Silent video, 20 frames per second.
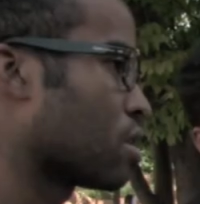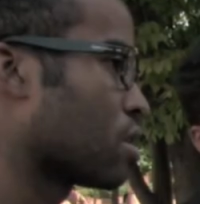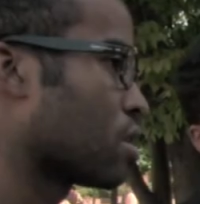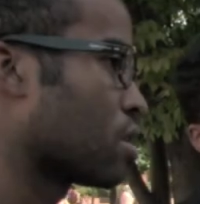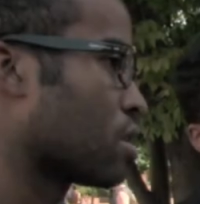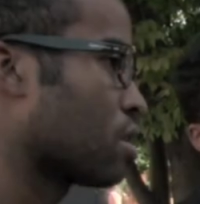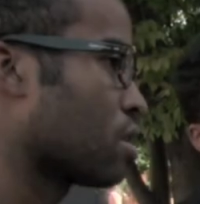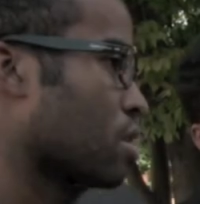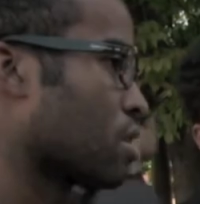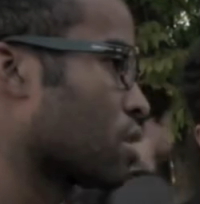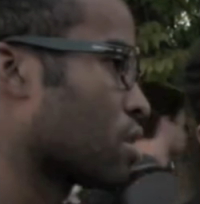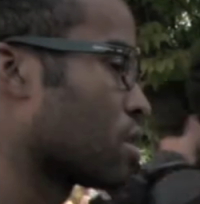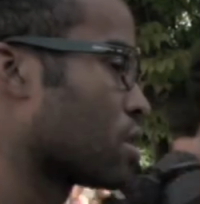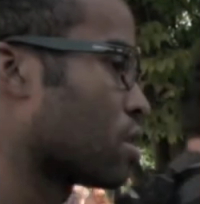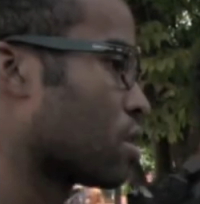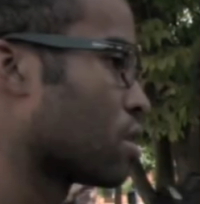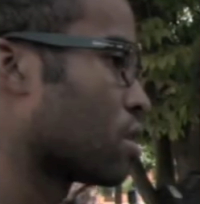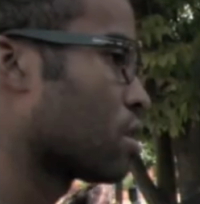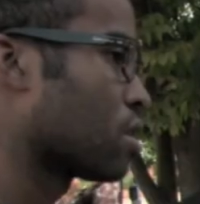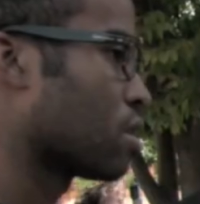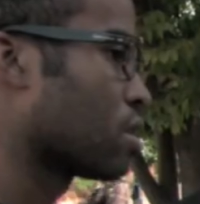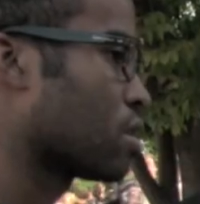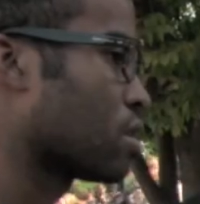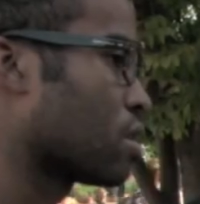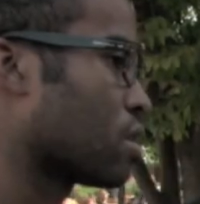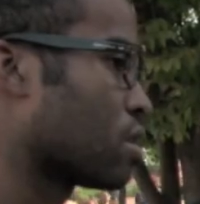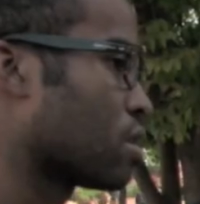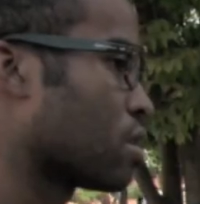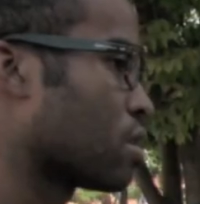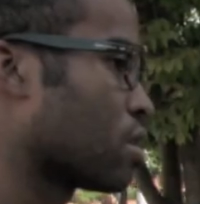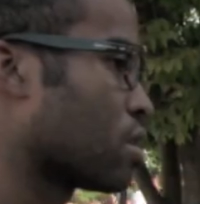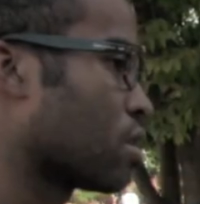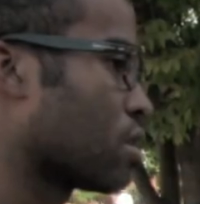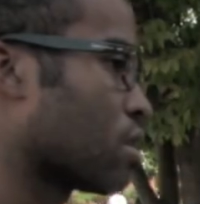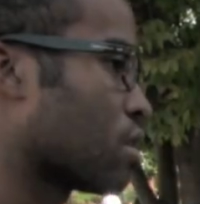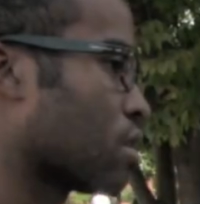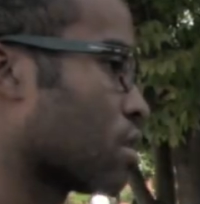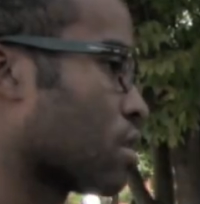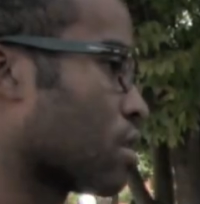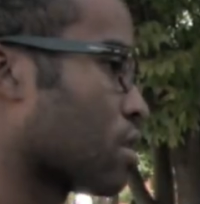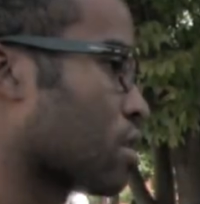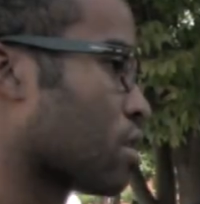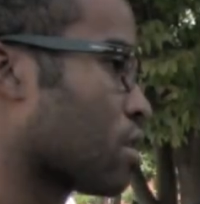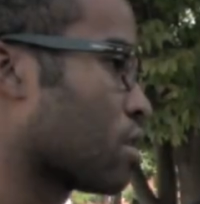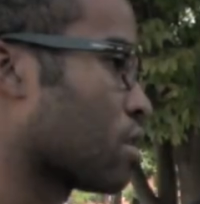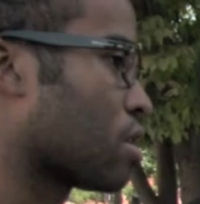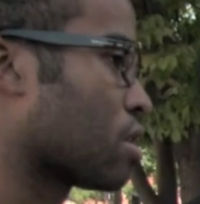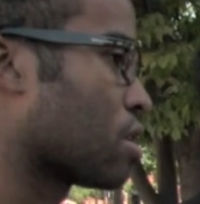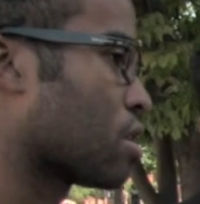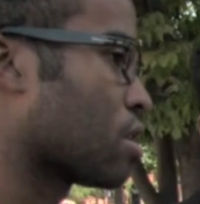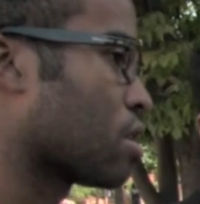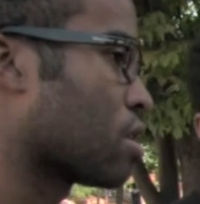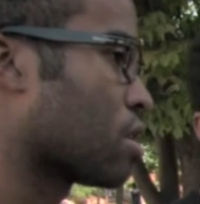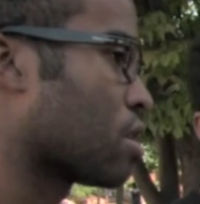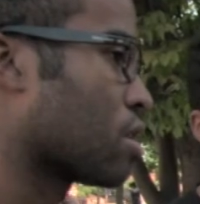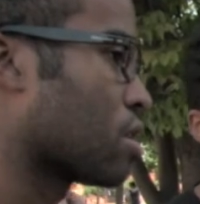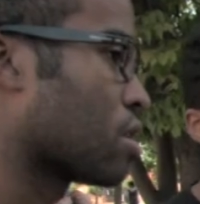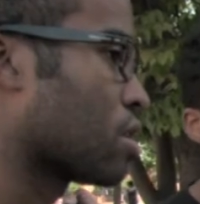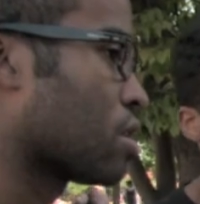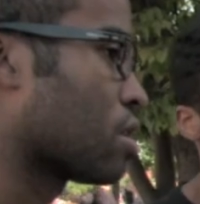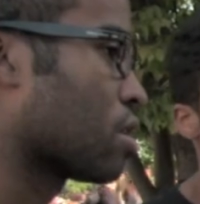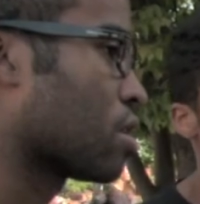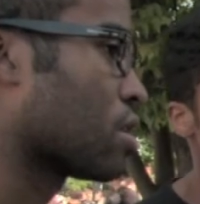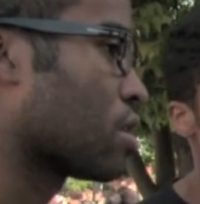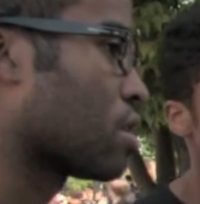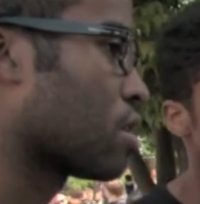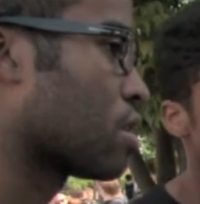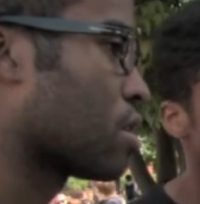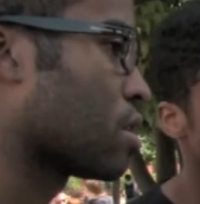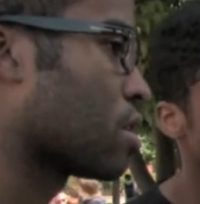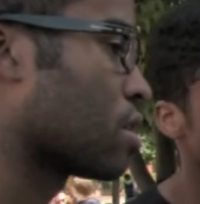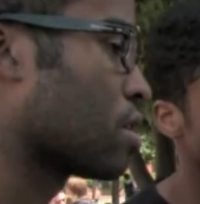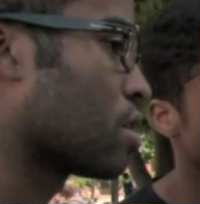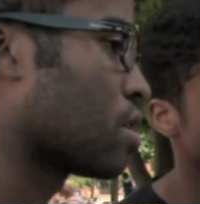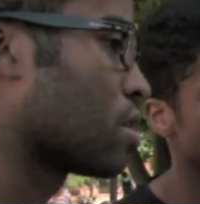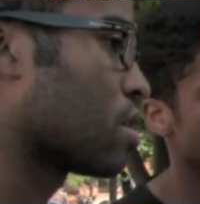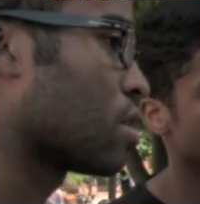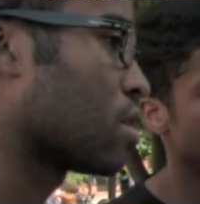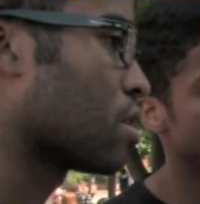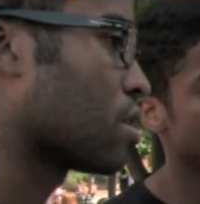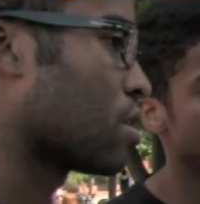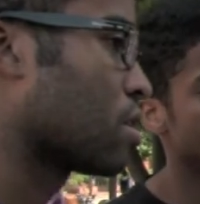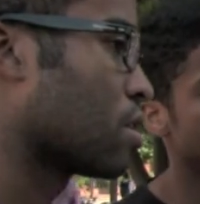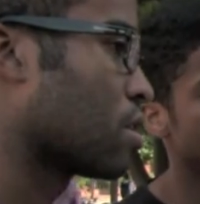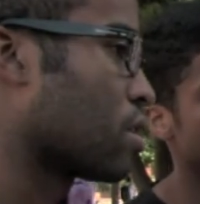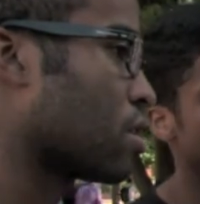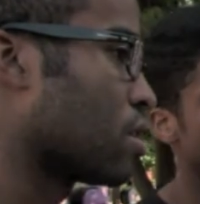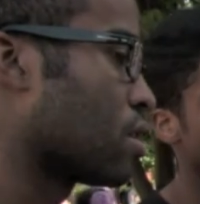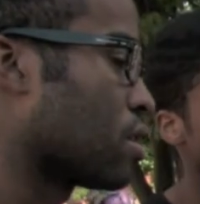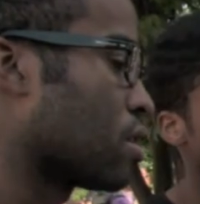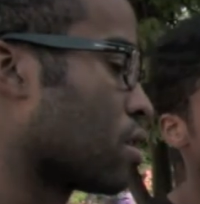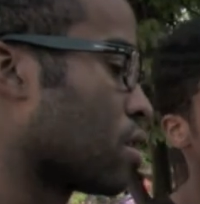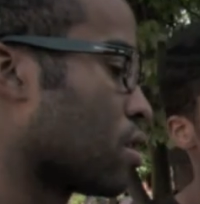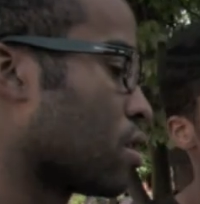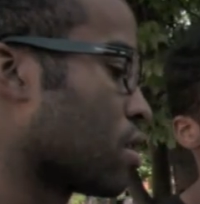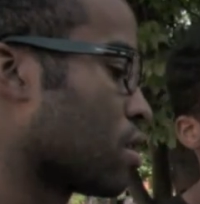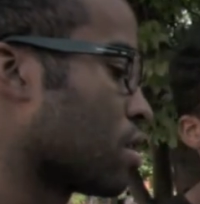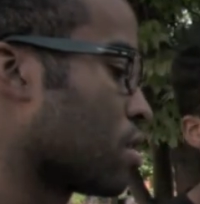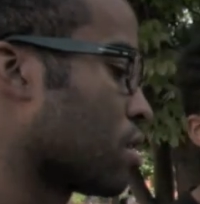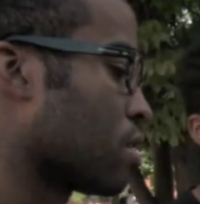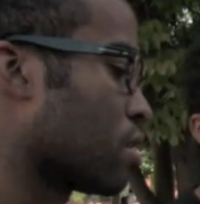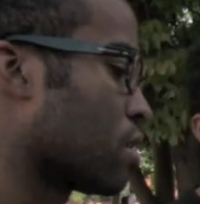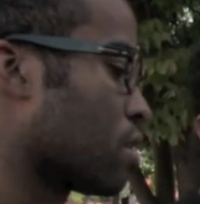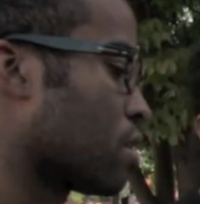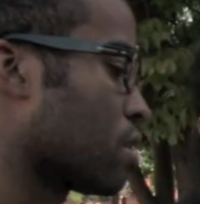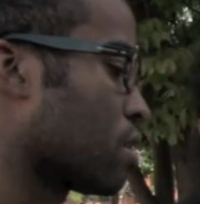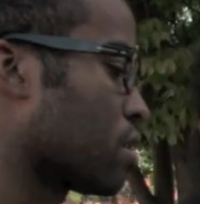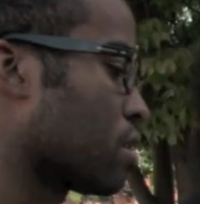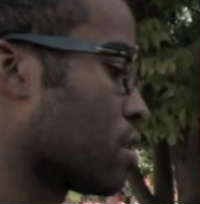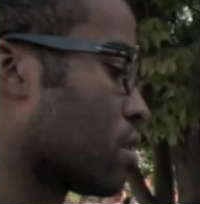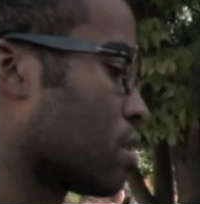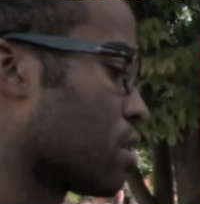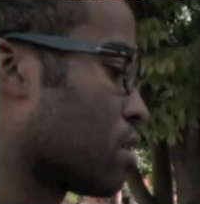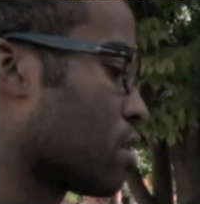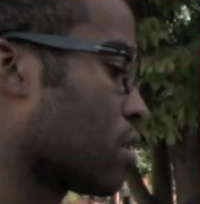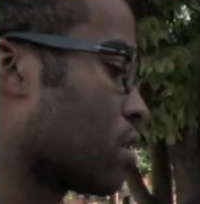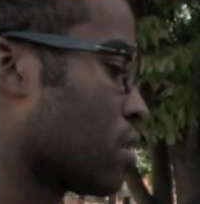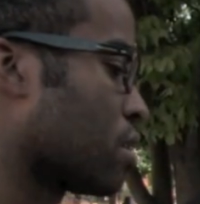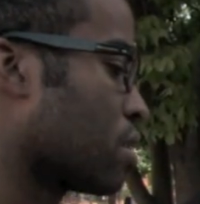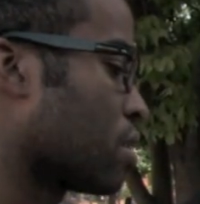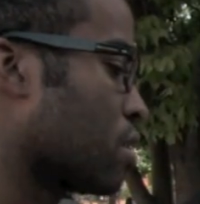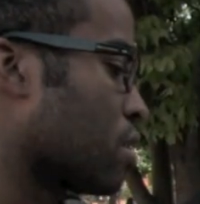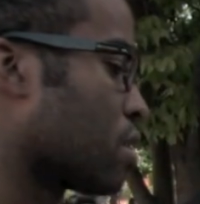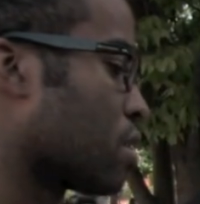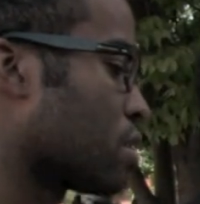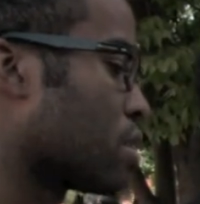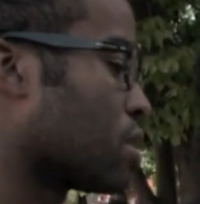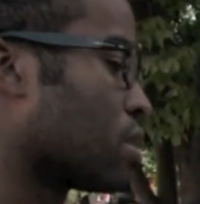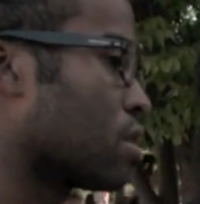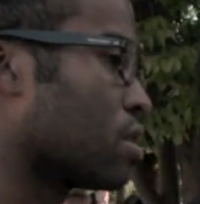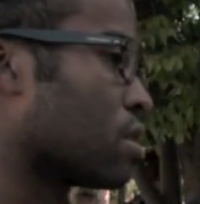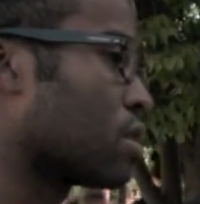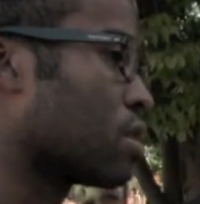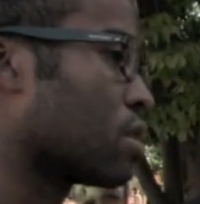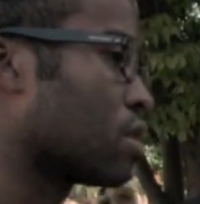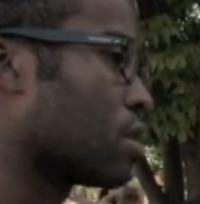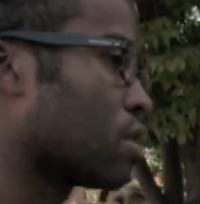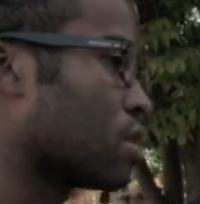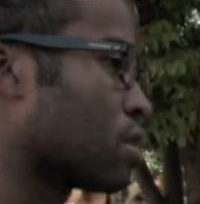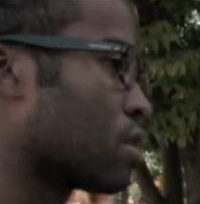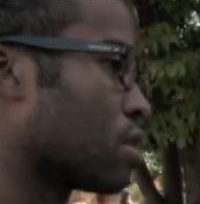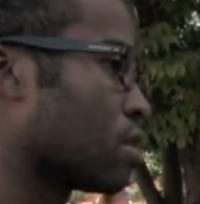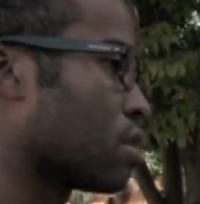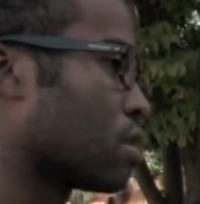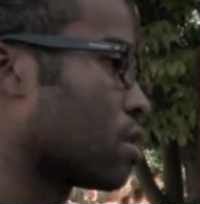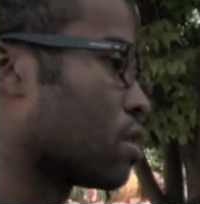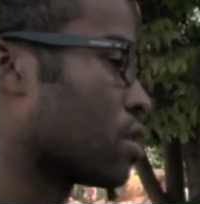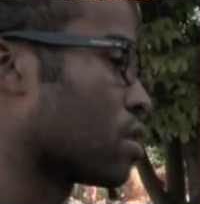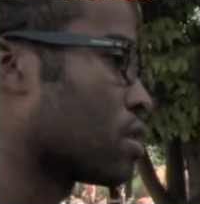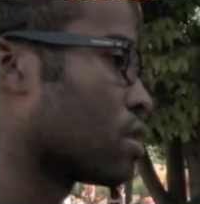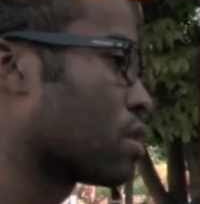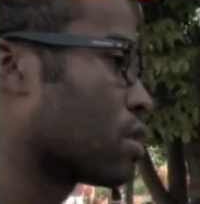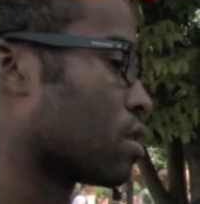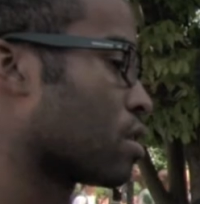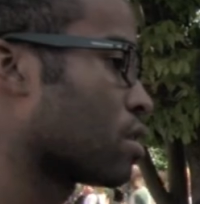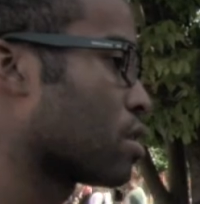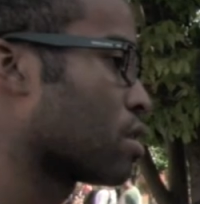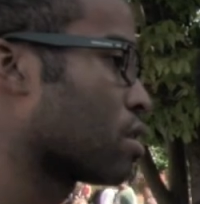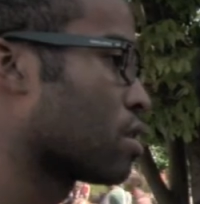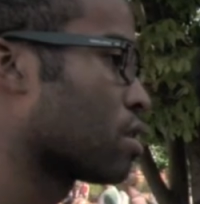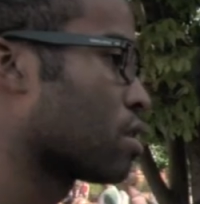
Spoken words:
No words are spoken by the person on screen.